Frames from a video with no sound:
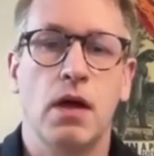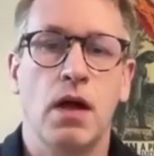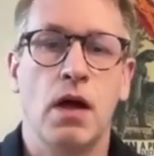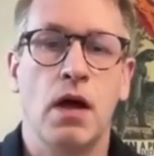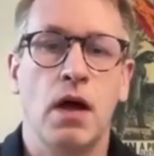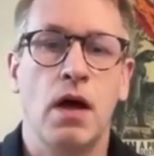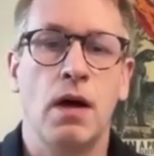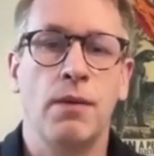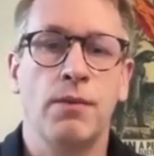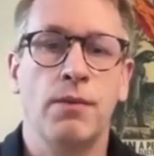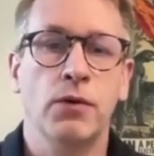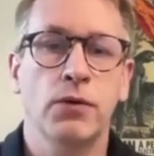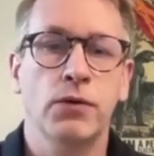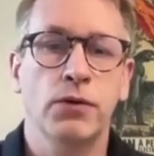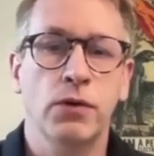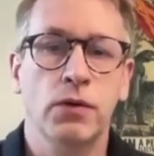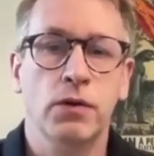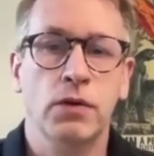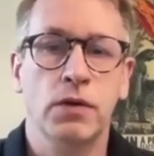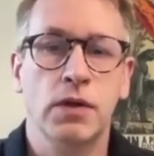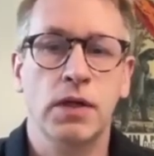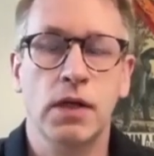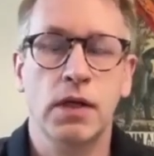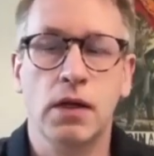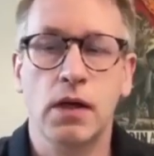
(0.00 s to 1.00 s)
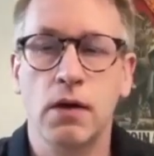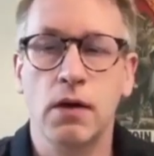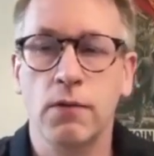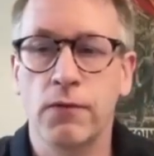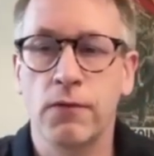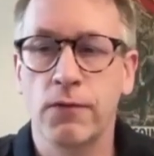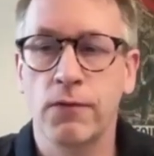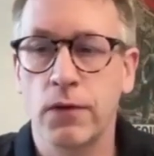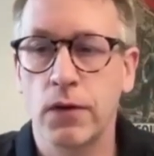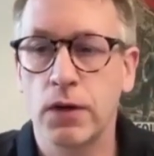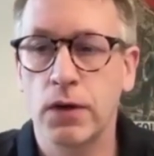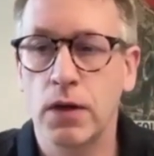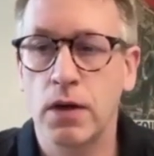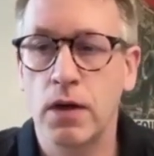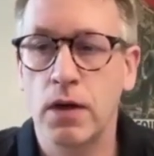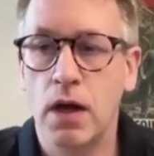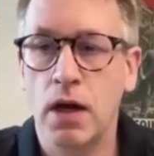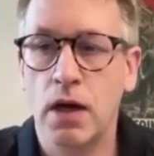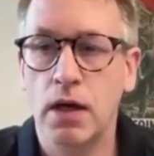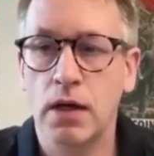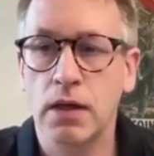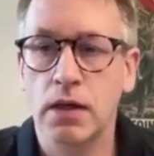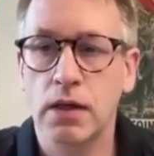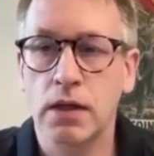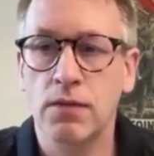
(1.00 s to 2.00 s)
uh, I'm going to kick off
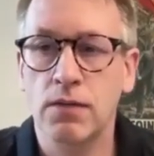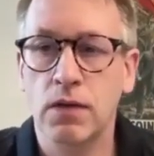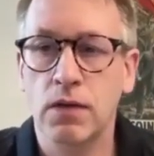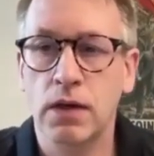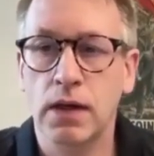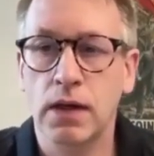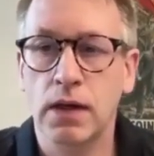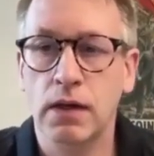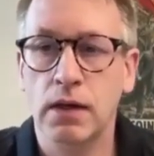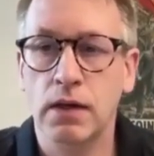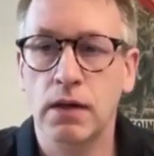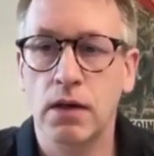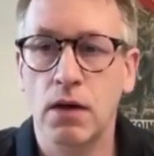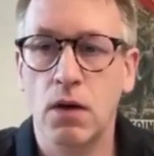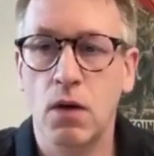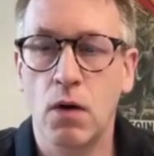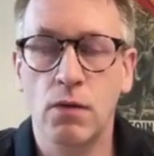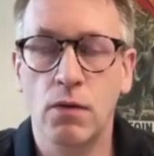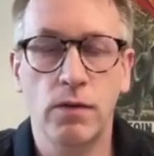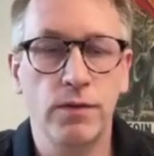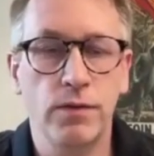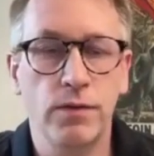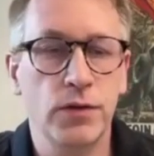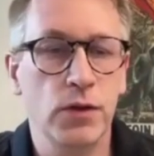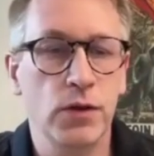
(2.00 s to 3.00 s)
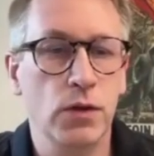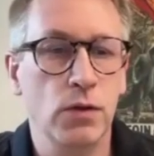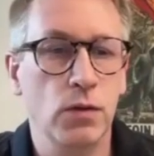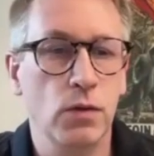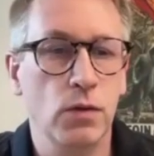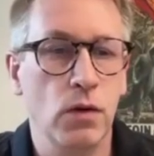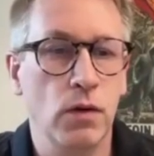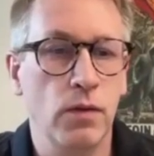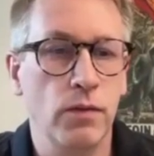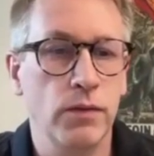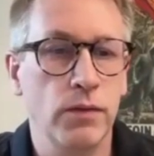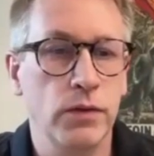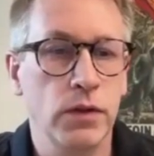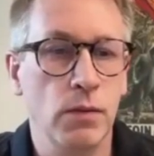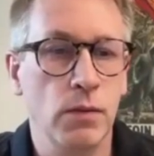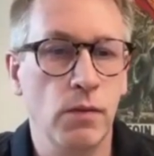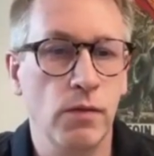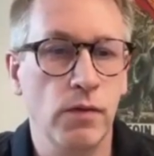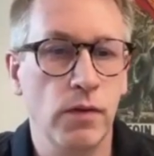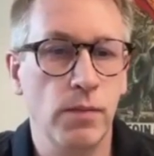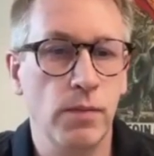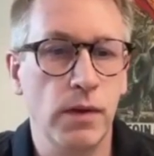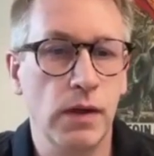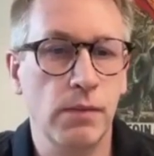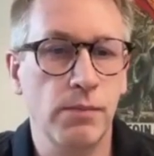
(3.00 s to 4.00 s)
uh, giving an overview of some
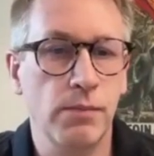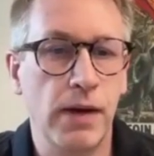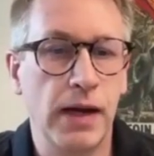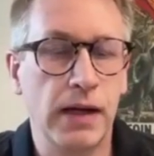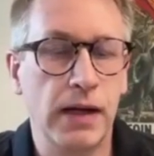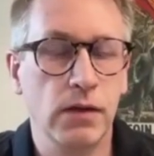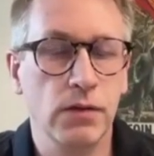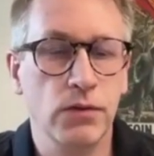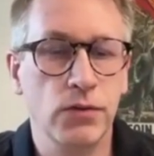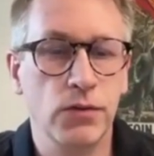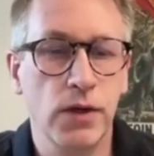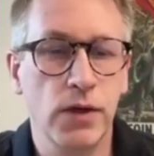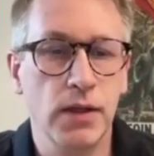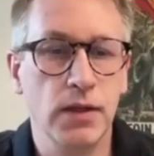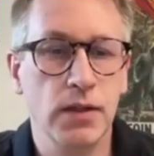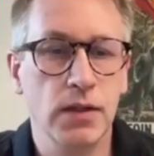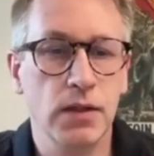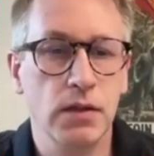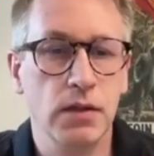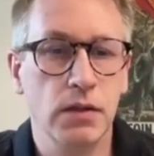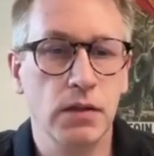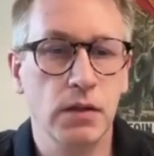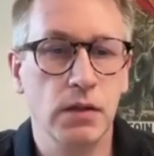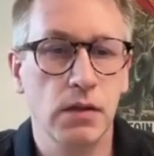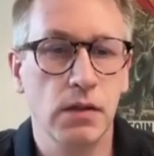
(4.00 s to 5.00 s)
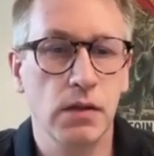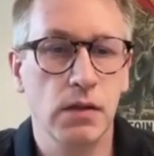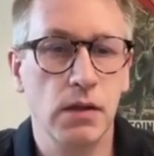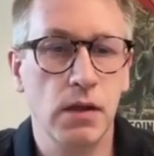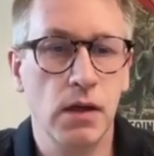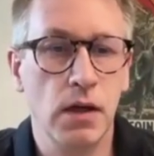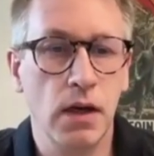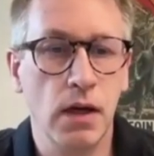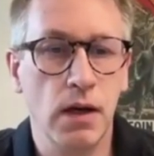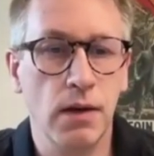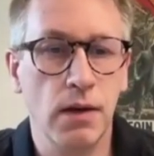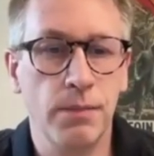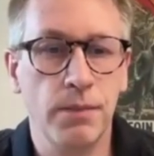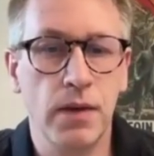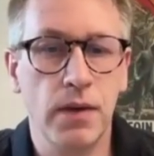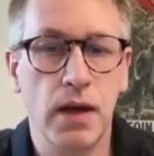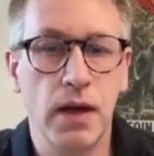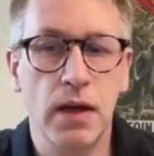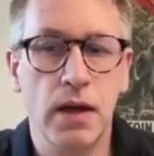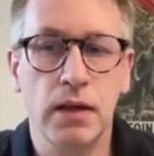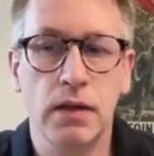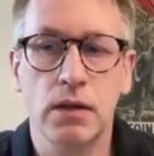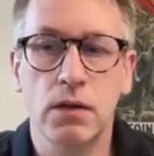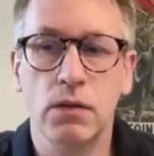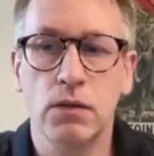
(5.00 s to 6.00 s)
of the big macro trends um,
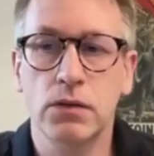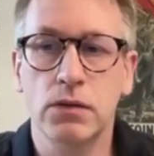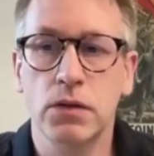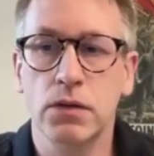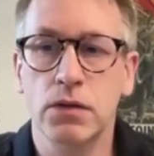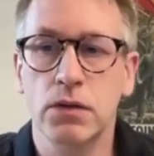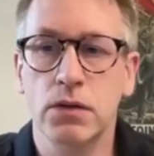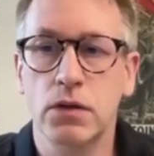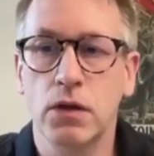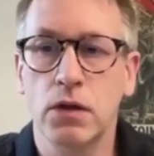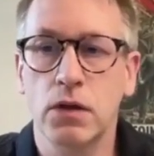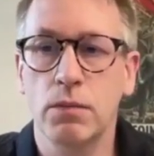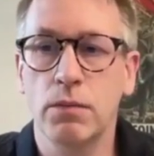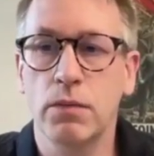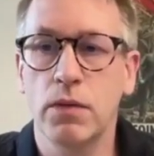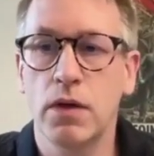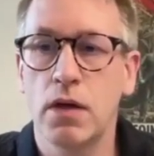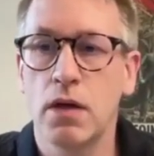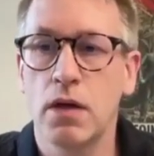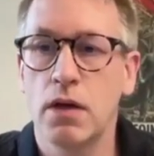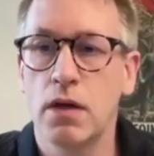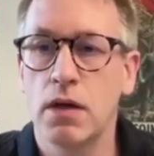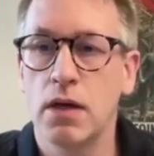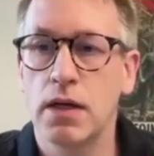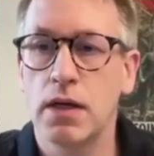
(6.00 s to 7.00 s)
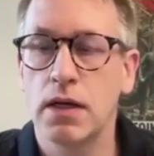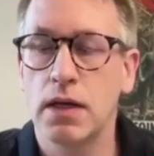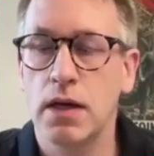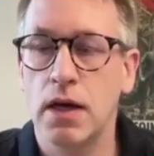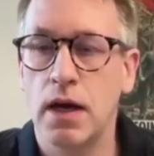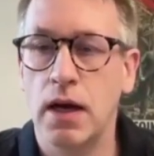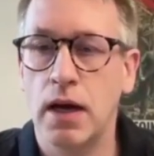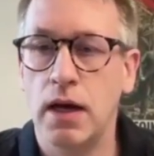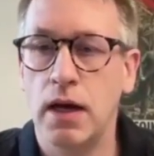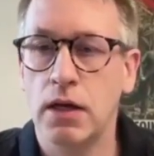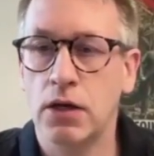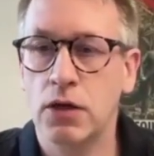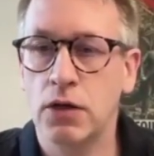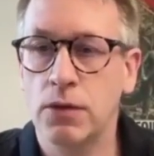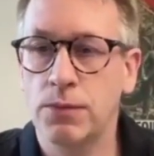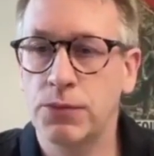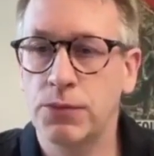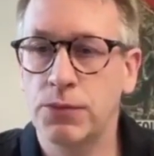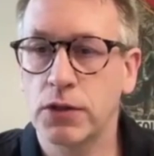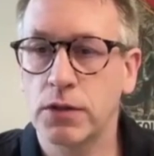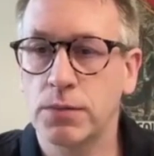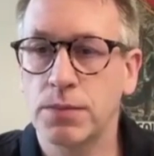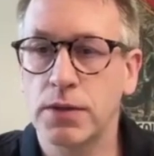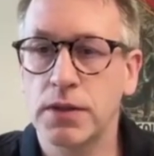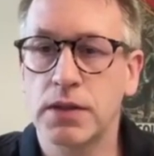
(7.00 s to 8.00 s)
and also some uh,
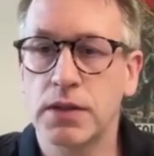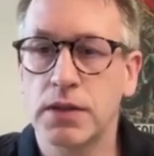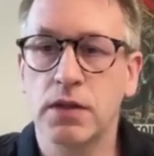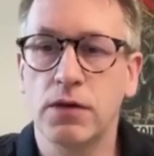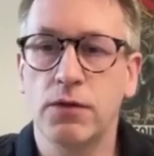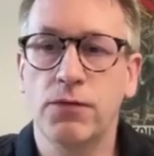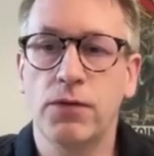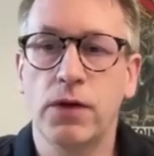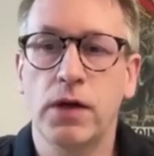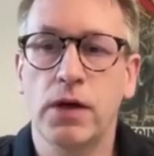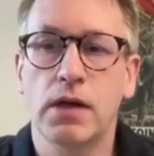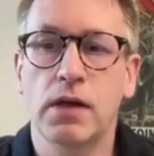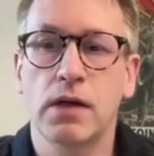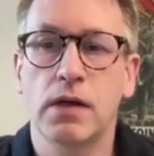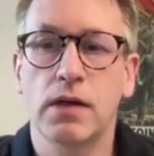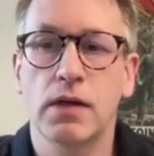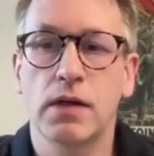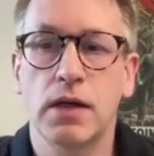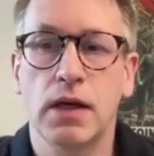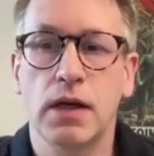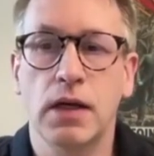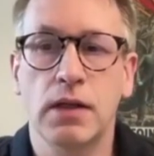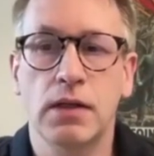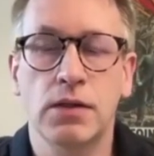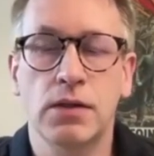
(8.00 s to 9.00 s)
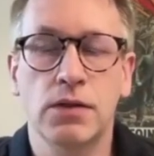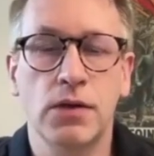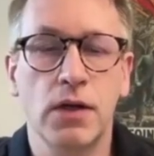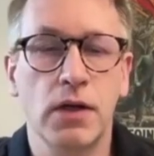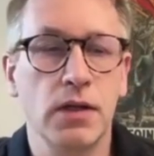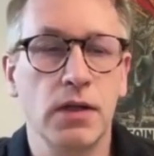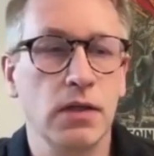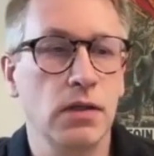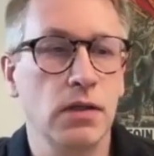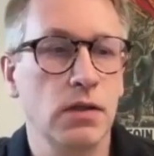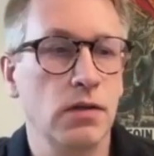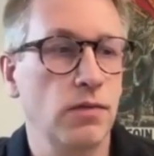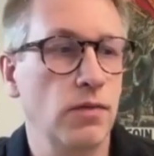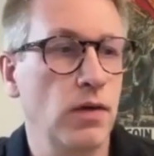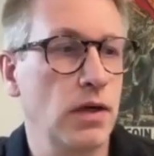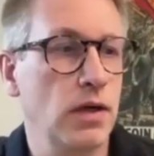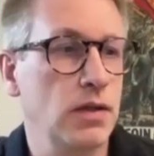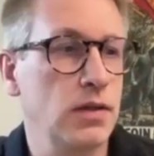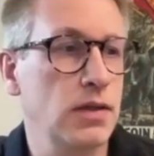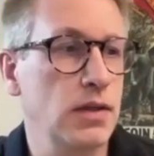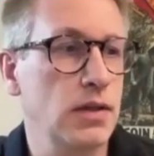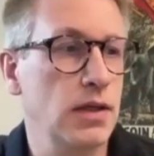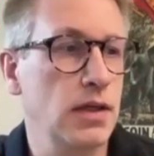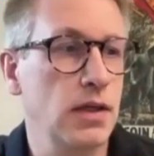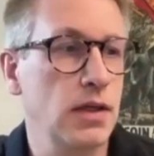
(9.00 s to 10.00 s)
crypto specific trends we are
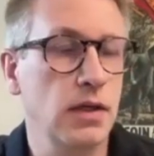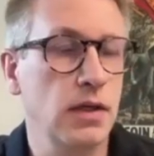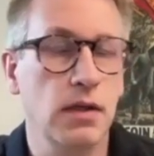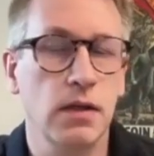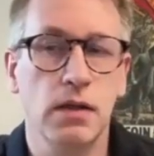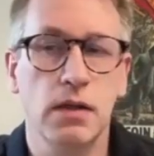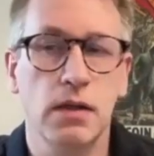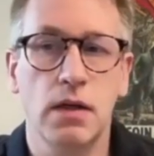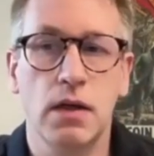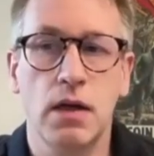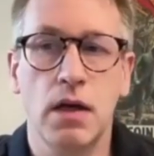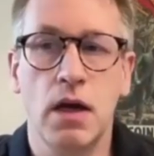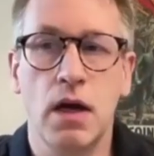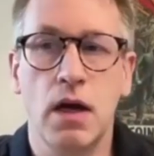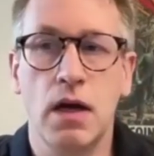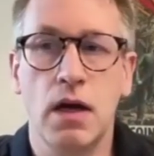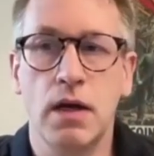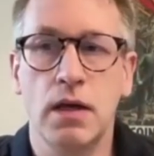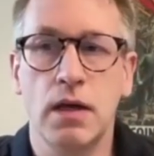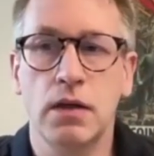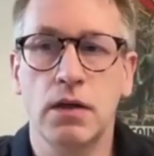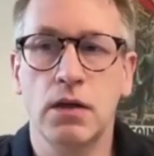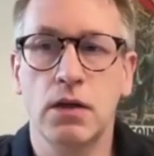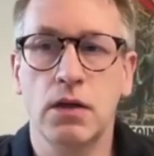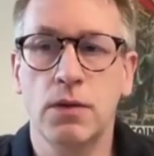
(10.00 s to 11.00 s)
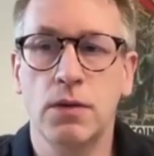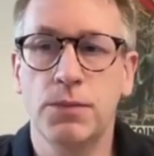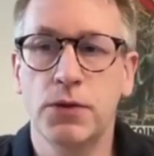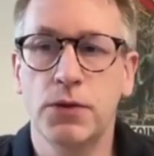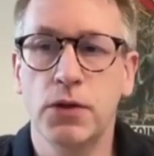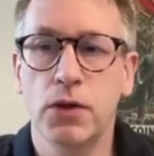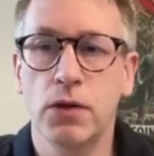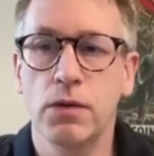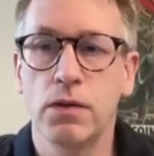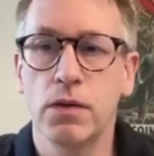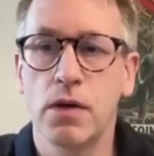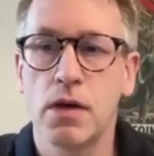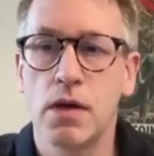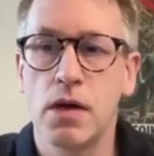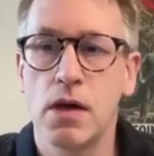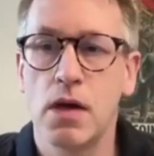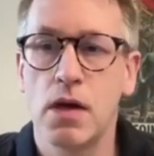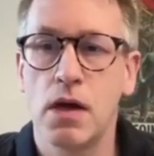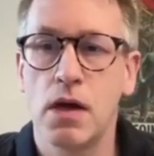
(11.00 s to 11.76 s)
seeing in crypto.